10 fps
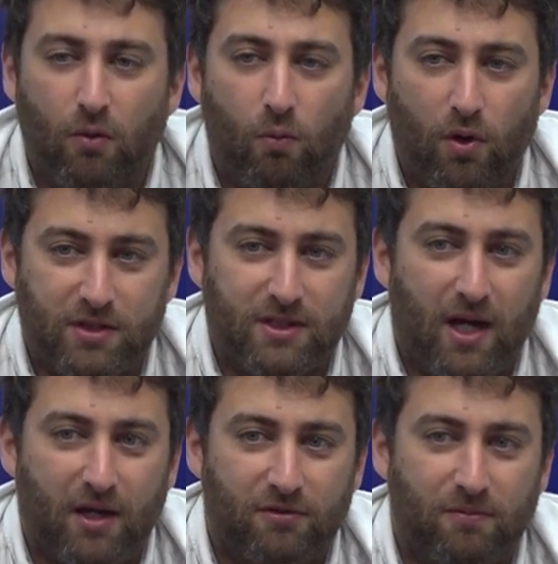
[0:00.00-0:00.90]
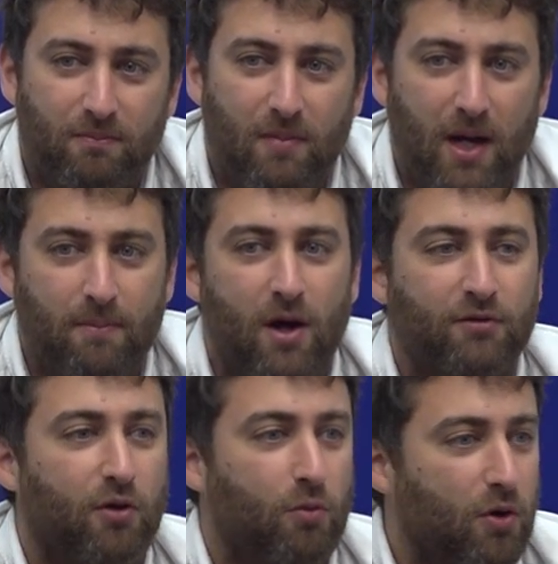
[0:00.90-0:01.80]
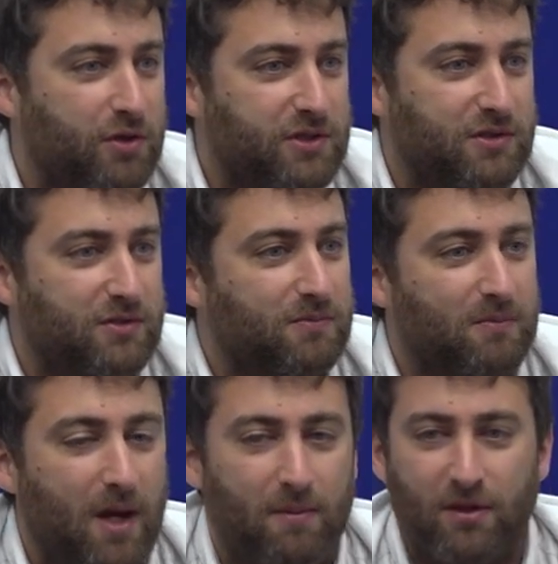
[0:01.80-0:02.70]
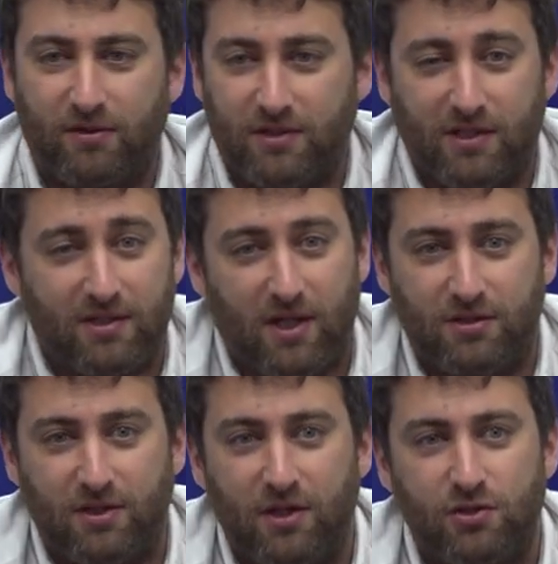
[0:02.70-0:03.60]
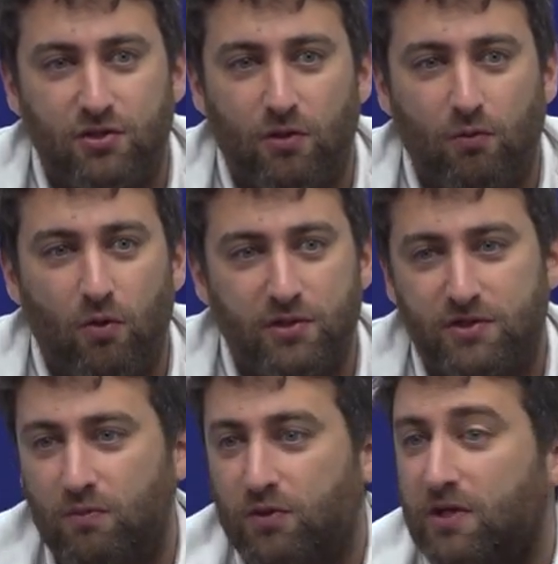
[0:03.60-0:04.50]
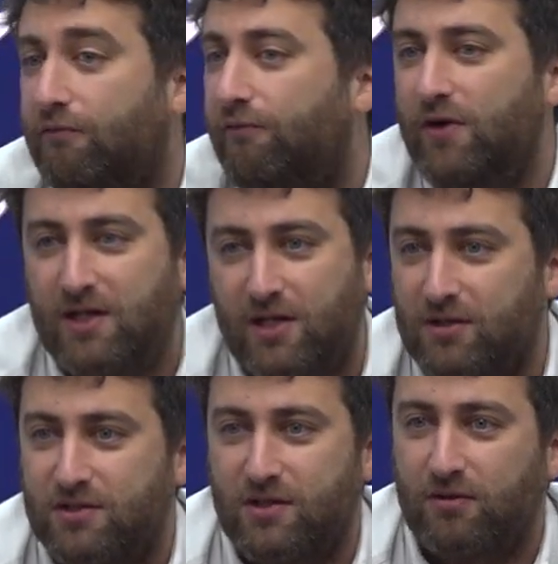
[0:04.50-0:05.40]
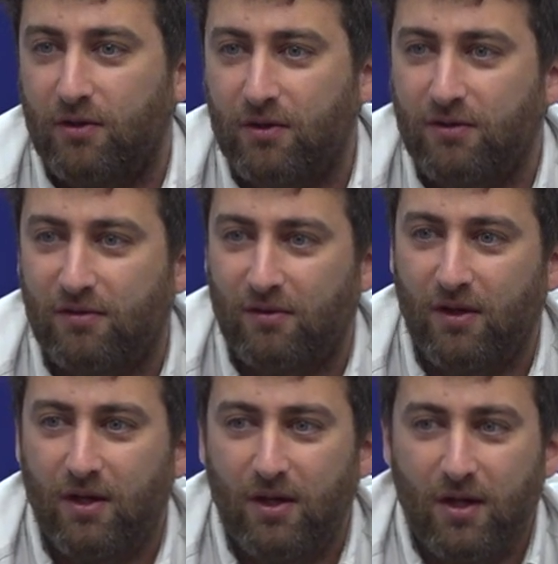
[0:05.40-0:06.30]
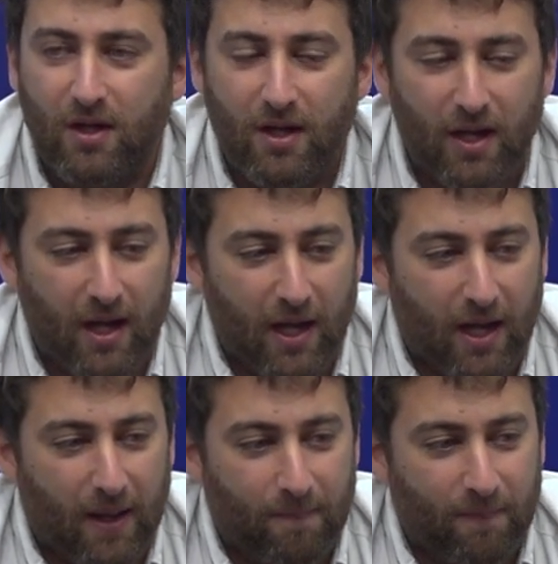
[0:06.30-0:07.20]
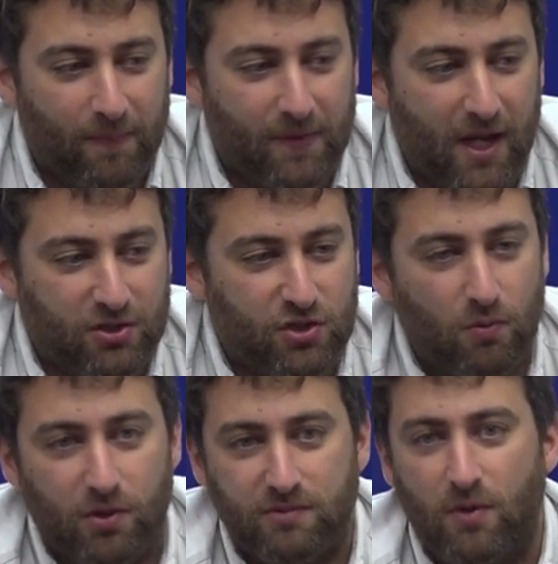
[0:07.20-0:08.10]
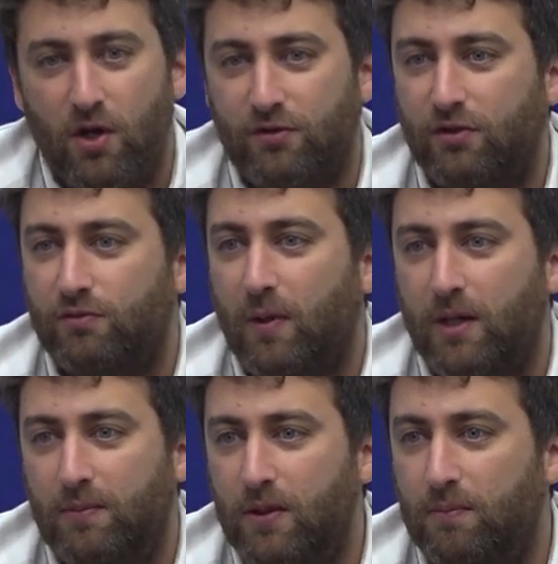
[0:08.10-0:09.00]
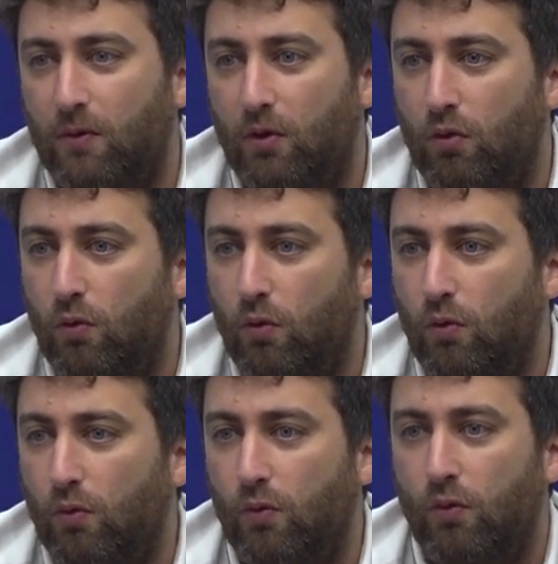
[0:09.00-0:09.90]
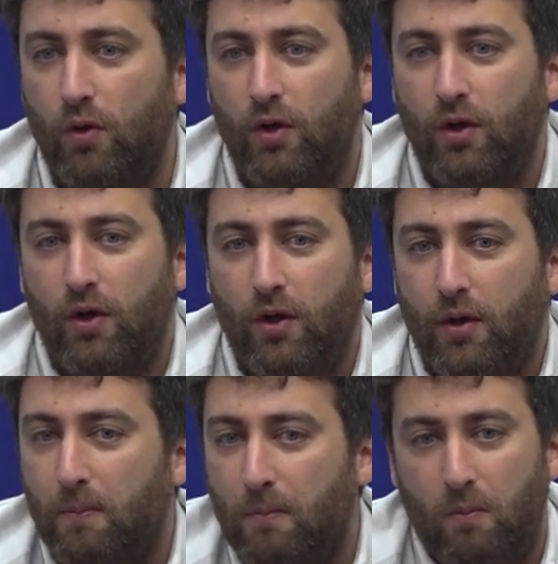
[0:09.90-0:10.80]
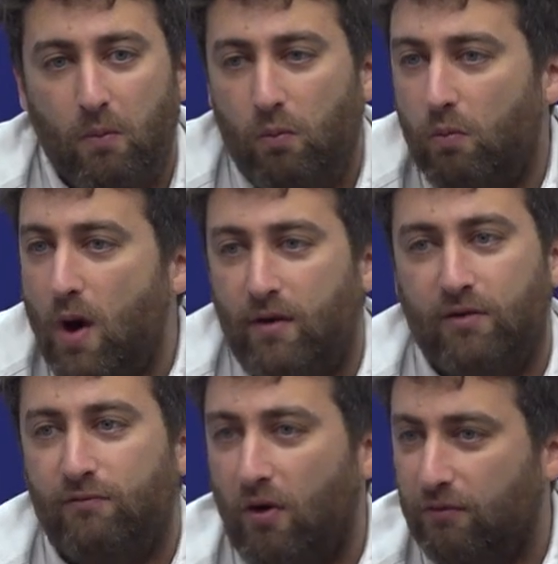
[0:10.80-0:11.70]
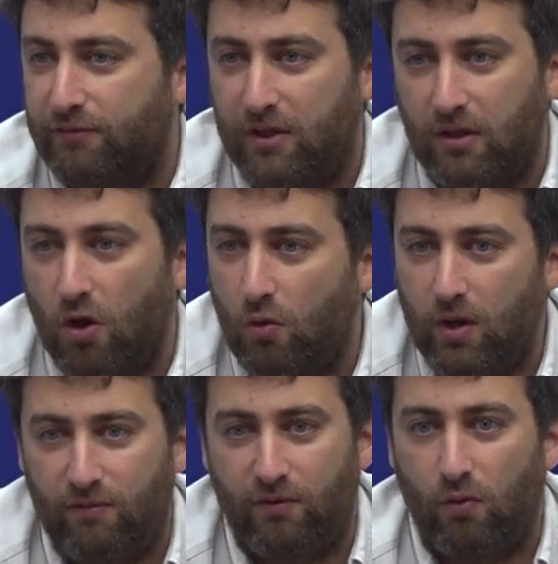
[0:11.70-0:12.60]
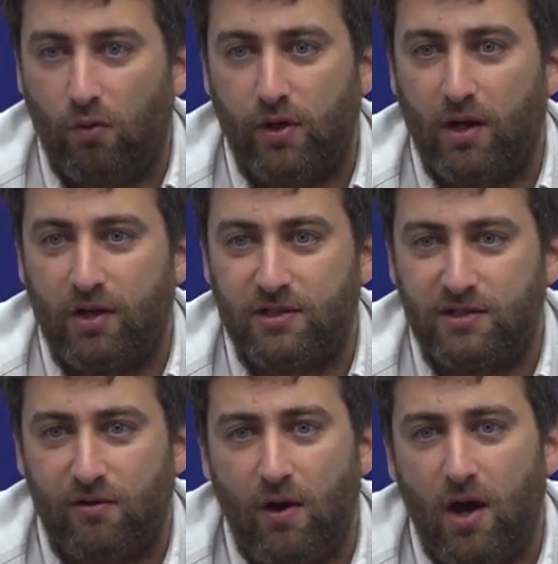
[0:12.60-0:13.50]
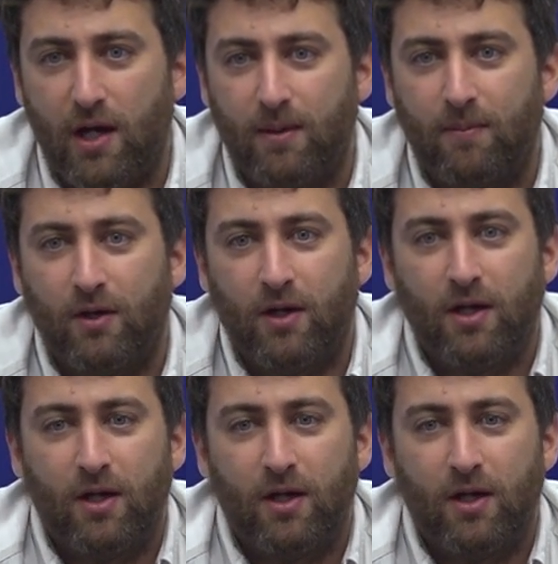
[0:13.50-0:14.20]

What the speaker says: was that my mother's assassination was a freak incident, that she was murdered by people who were involved in low-level organized crime,